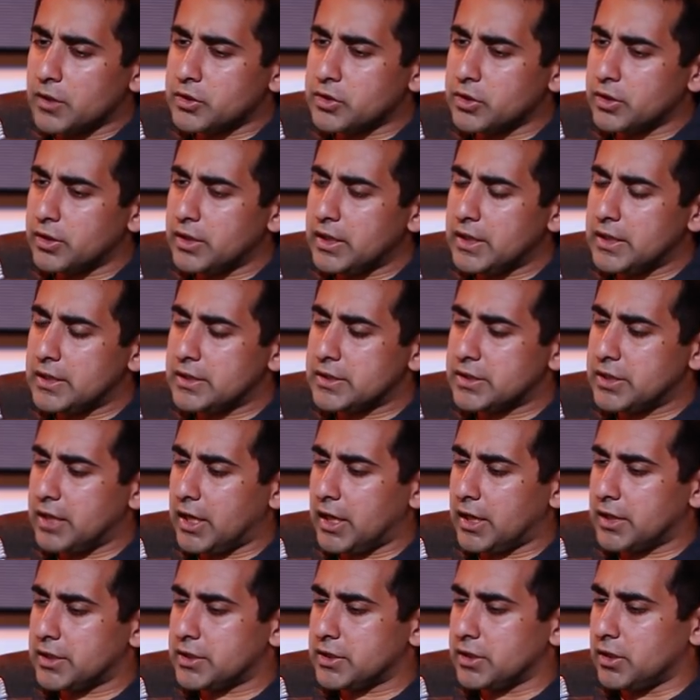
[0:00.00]
the thing is
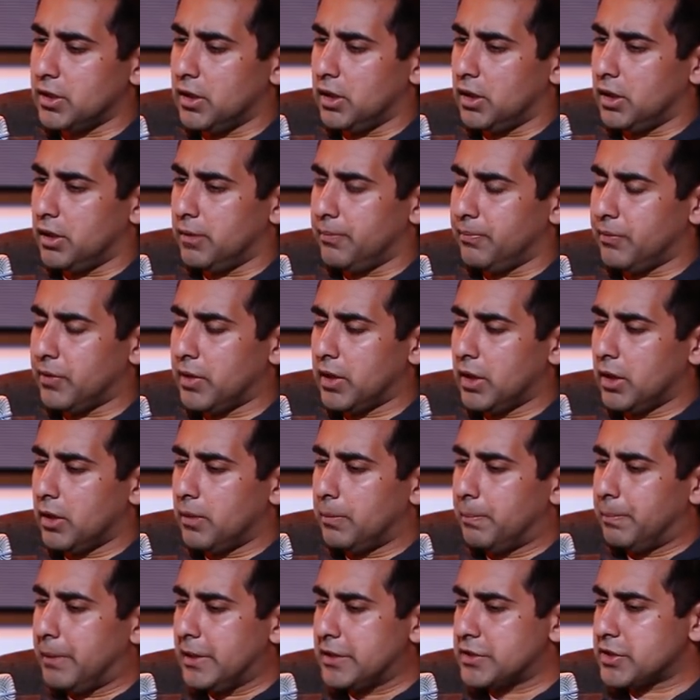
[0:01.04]
that
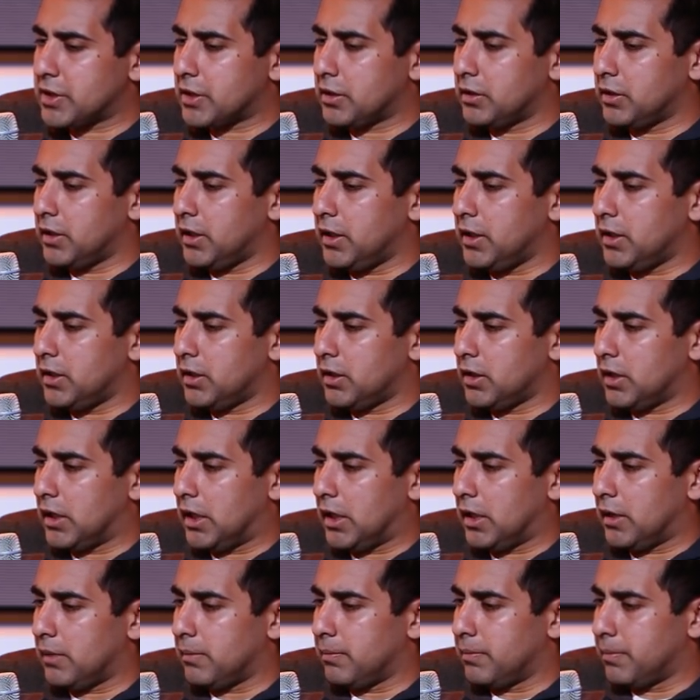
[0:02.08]
basically
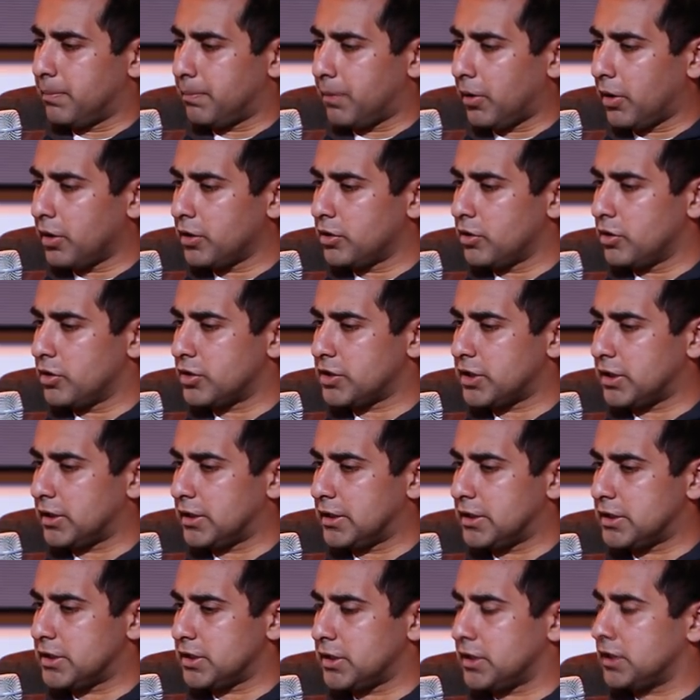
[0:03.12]
partners, at
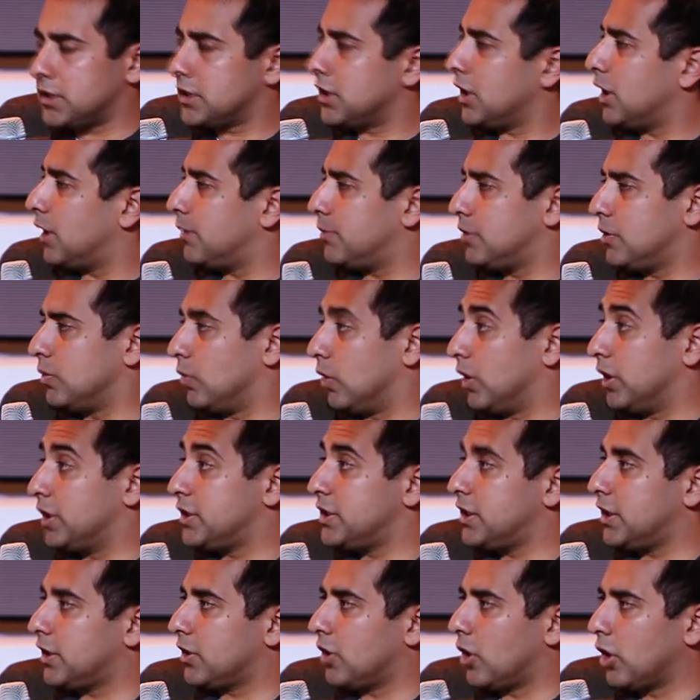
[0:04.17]
least at the time, didn't want
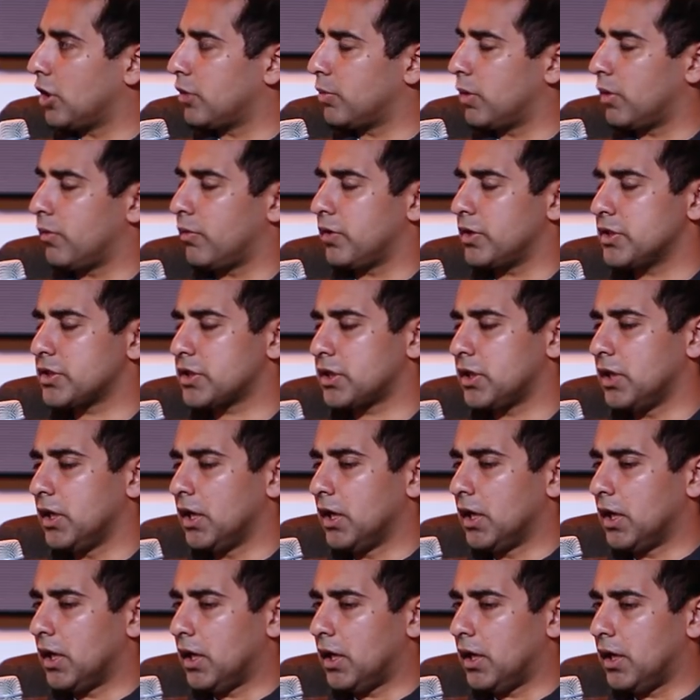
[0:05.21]
to take hardware risk.
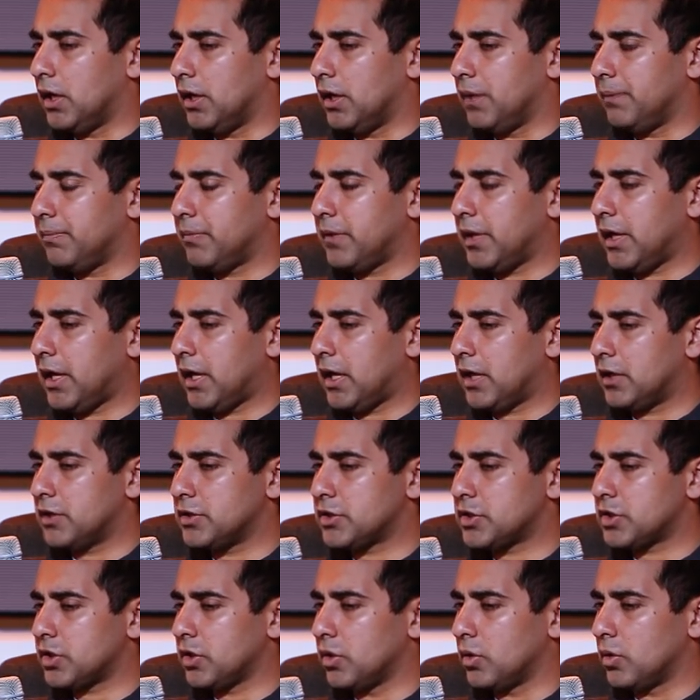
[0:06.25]
And
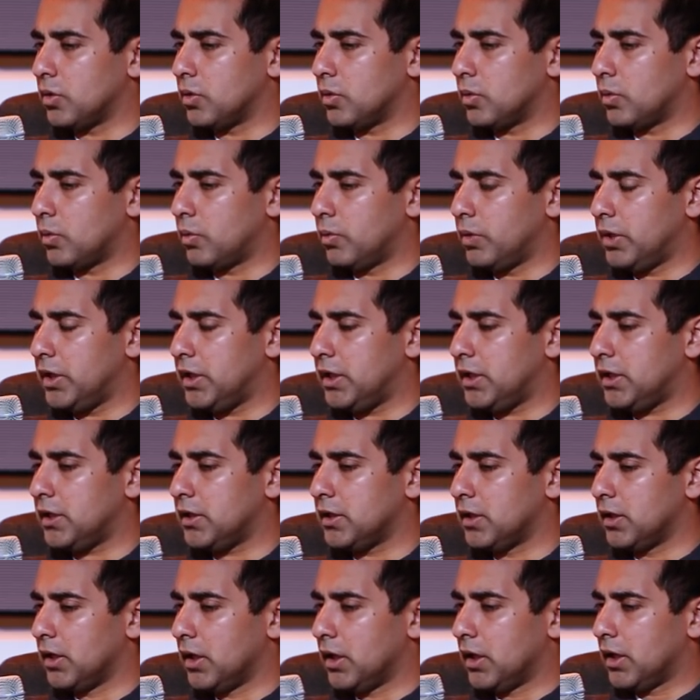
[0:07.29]
so
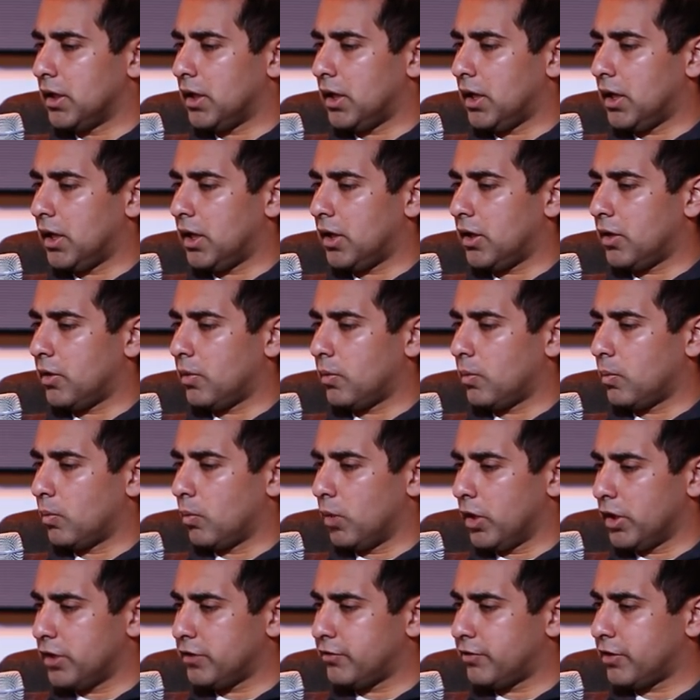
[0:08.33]
we
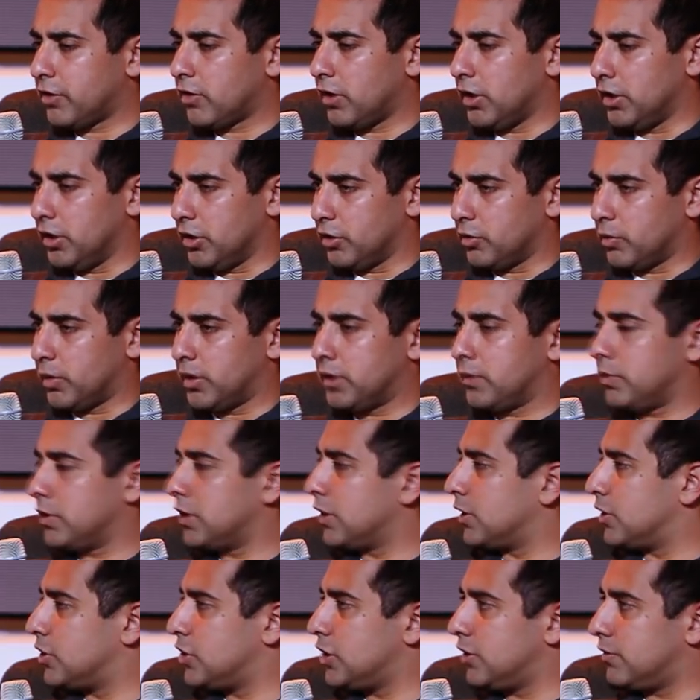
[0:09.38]
wanted to figure out another way that we
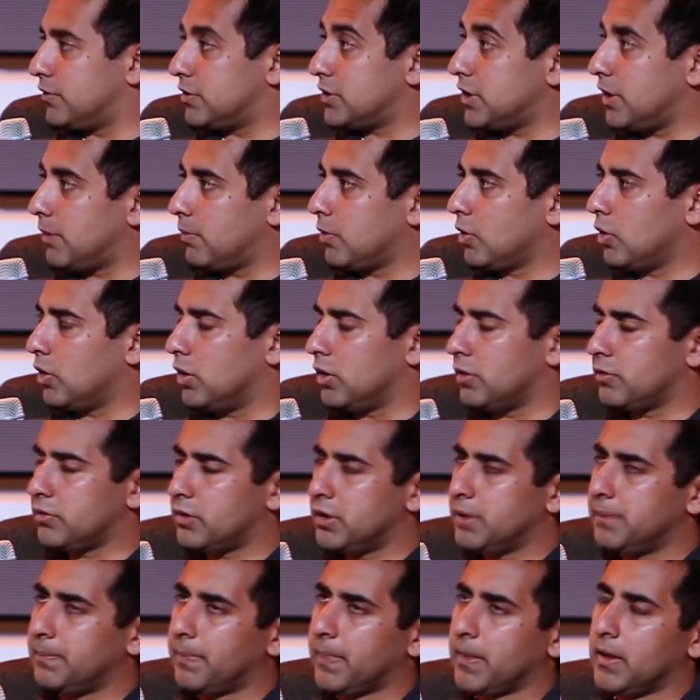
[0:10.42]
could achieve the same goal,
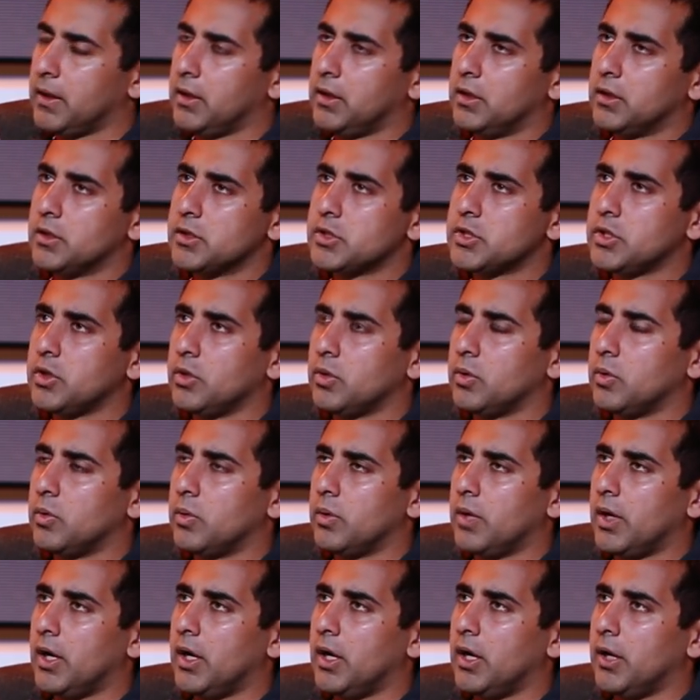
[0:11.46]
right?
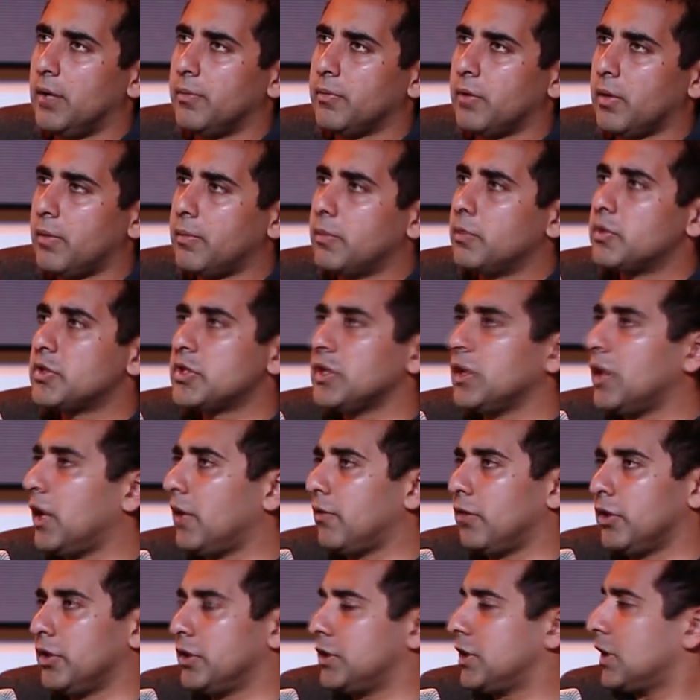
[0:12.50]
So, I mean, we still
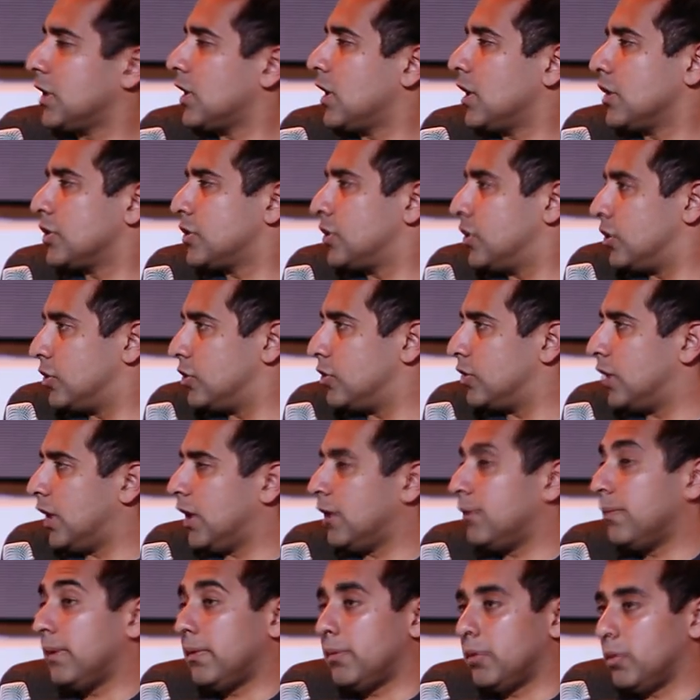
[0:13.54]
have all the technology to do that,
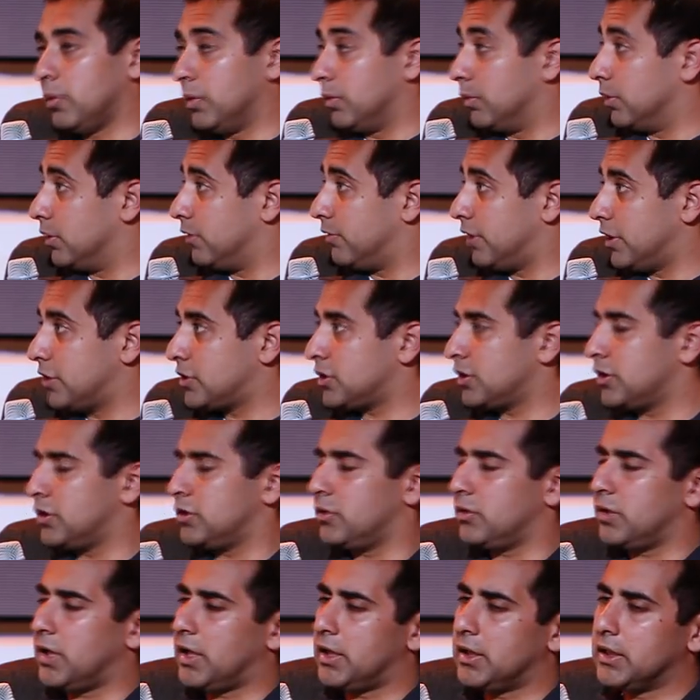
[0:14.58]
and maybe we will eventually
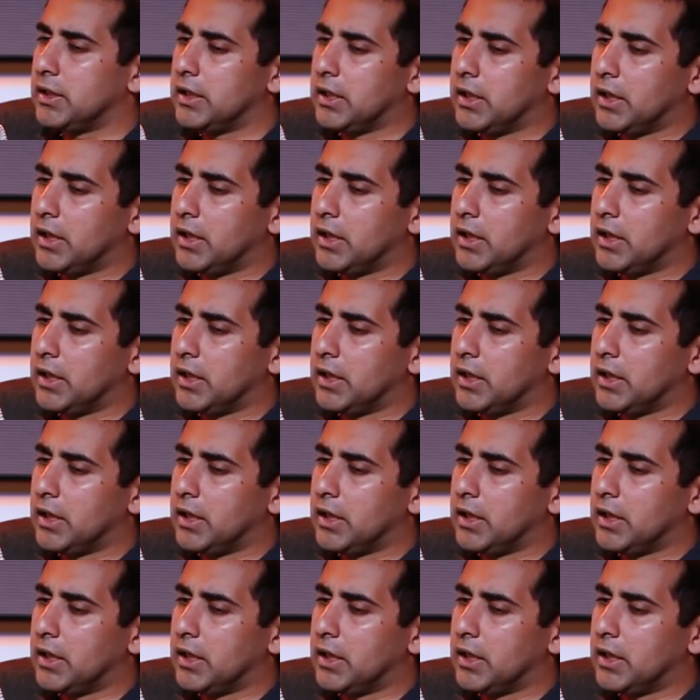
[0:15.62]
do that.